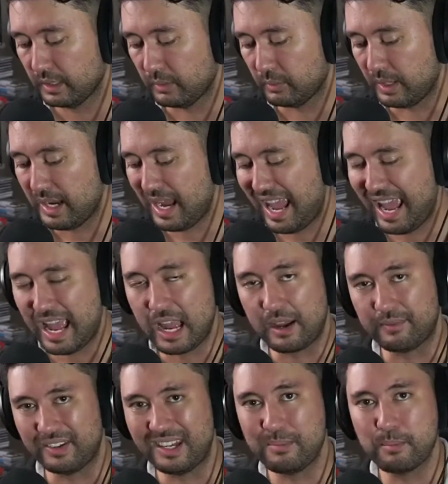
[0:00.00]
We
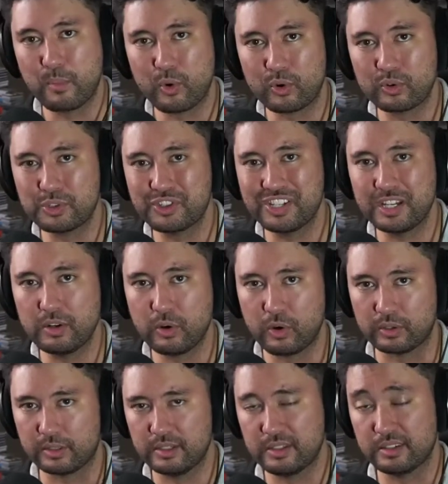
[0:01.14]
have Immortal
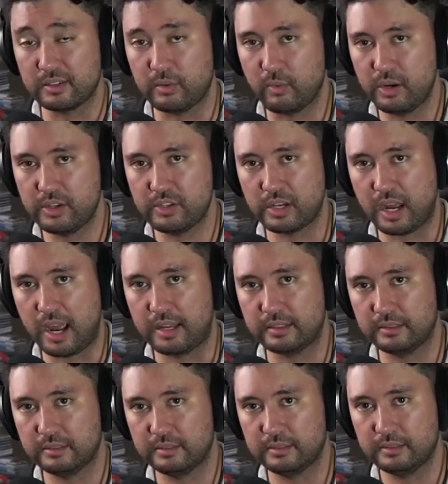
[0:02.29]
She-Hulk. This is a one-shot
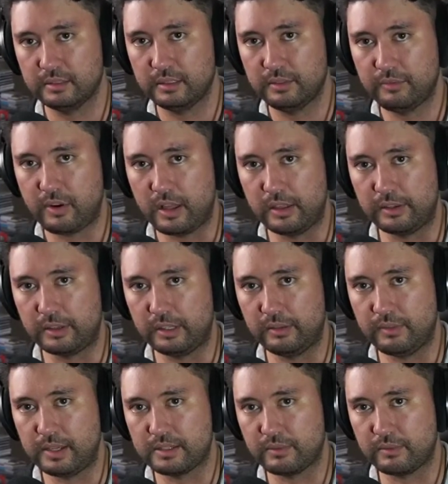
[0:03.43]
following the
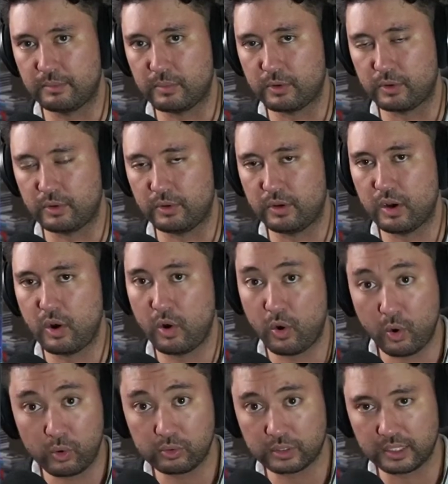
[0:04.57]
events of Immortal
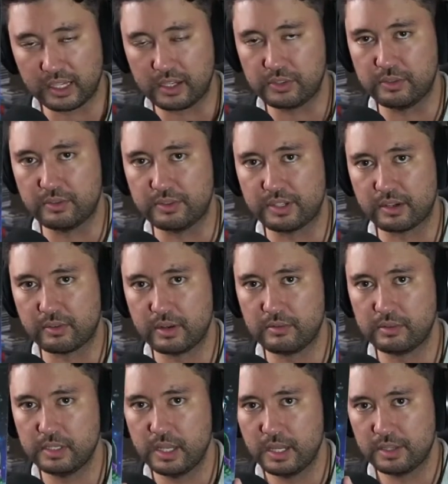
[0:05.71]
Hulk issue 0,
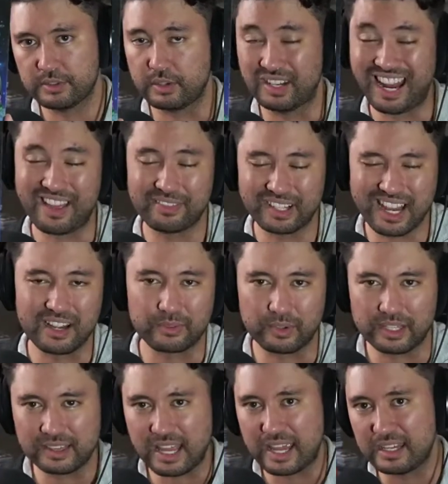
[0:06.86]
so you have to kind of
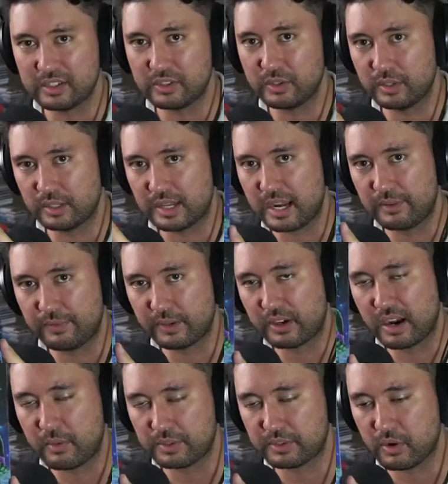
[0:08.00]
read that issue to kind of figure
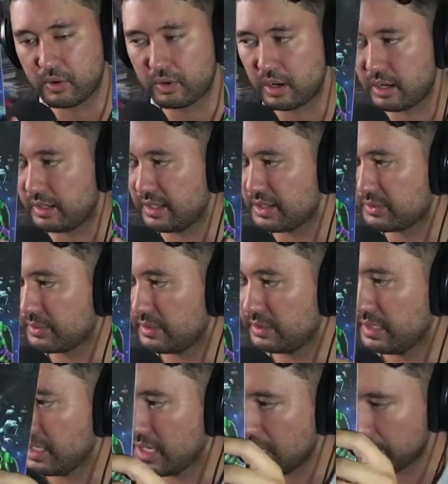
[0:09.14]
out what's going on in this one,
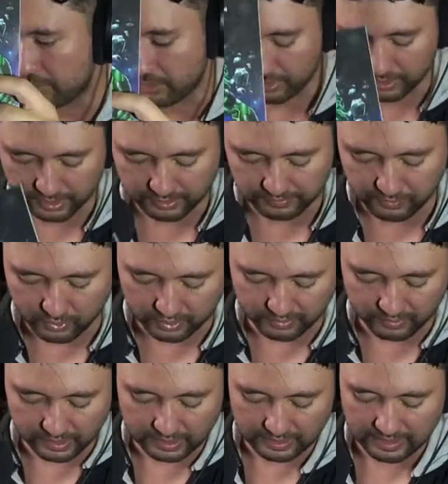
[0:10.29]
but we're looking forward to
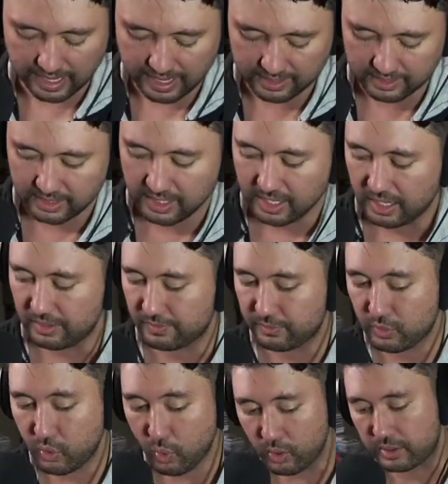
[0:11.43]
reading that. And of
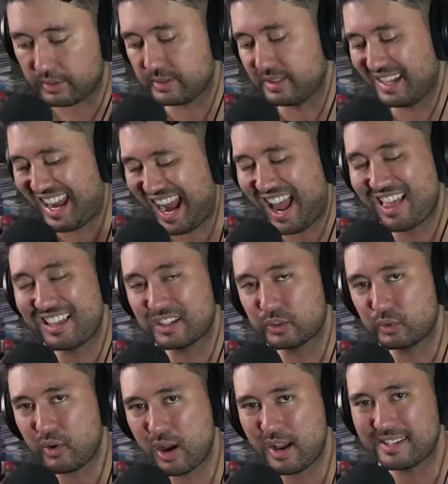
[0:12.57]
course, the Alex
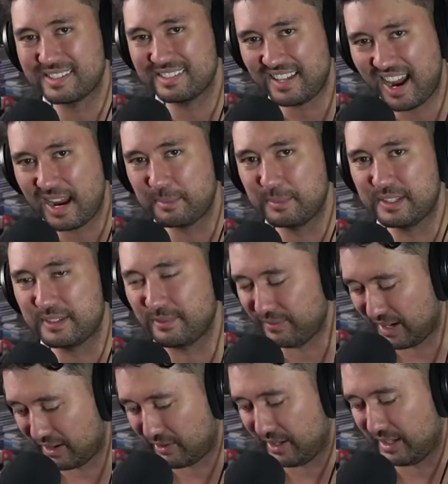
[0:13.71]
Ross Timeless
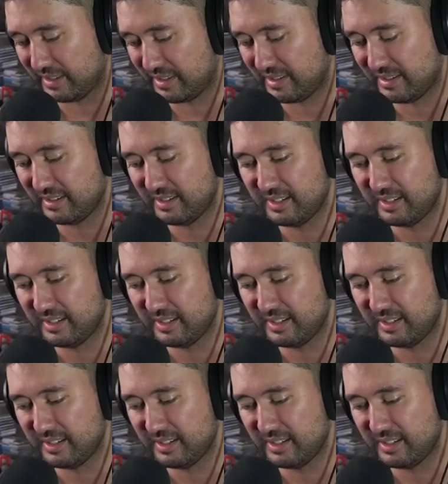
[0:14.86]
variants.